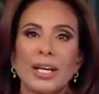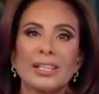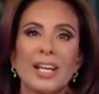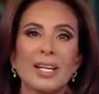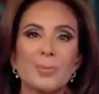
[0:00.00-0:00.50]

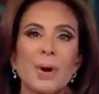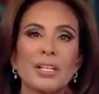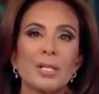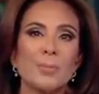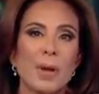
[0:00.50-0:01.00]
and
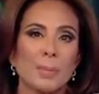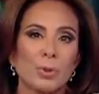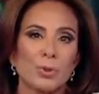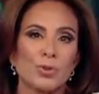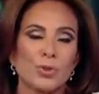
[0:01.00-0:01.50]
like-minded
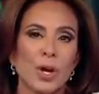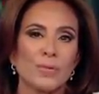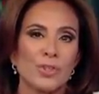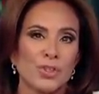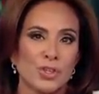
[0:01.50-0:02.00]
members
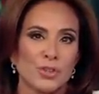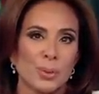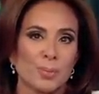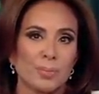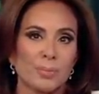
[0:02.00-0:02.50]
of the
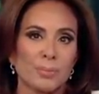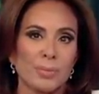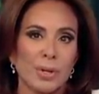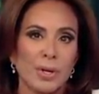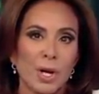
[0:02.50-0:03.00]
system.
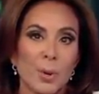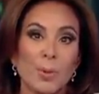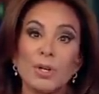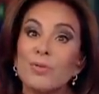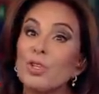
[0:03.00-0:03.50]

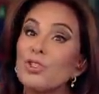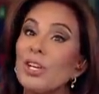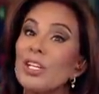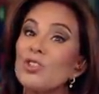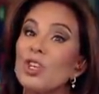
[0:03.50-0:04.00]
But if there's
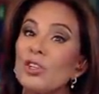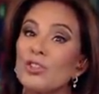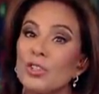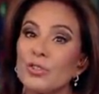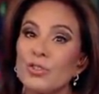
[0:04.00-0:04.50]
any
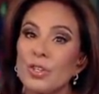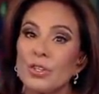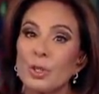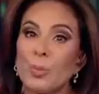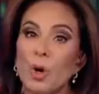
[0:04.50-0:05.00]
justice
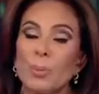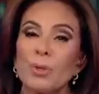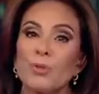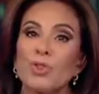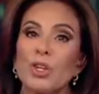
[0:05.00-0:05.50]
and the
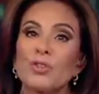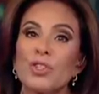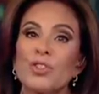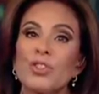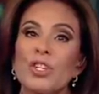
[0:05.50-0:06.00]
Department of
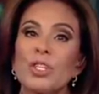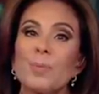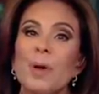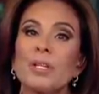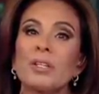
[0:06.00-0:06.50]
Justice is
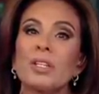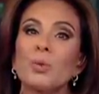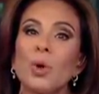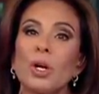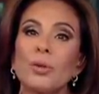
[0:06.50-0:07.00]
independently
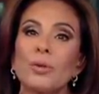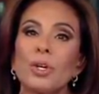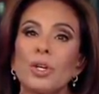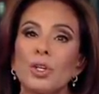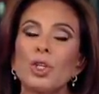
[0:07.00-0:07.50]
run,
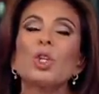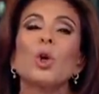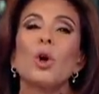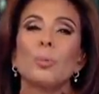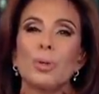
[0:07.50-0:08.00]
you'll
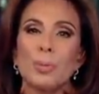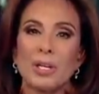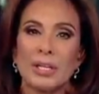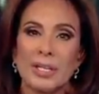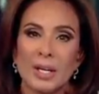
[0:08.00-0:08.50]
all be
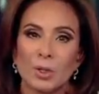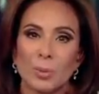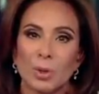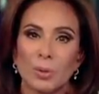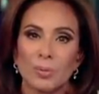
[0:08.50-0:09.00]
made
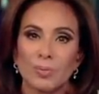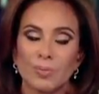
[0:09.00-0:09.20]
accountable.